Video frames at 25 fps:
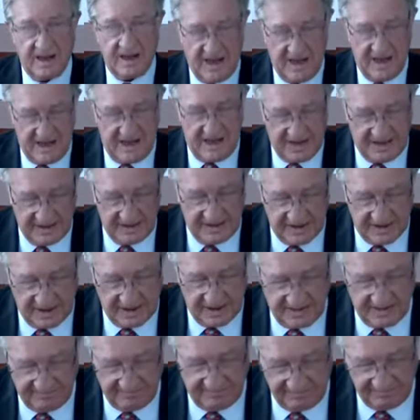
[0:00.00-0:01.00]
And
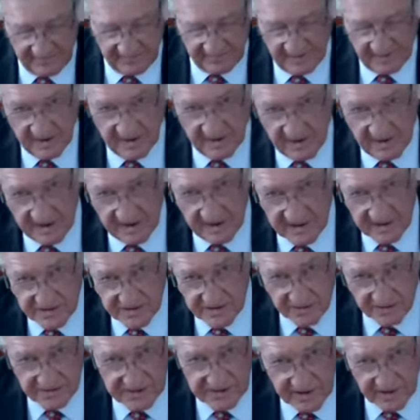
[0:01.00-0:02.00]
he's
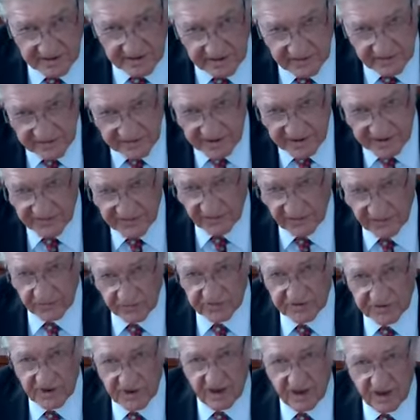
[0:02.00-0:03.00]
also doing his
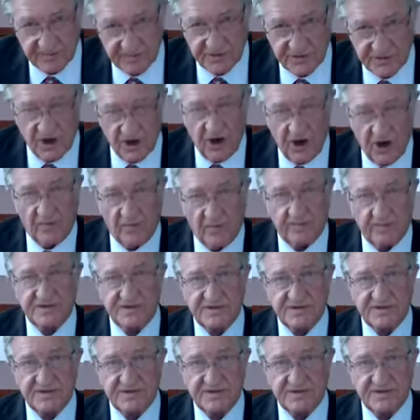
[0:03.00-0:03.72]
full-time job,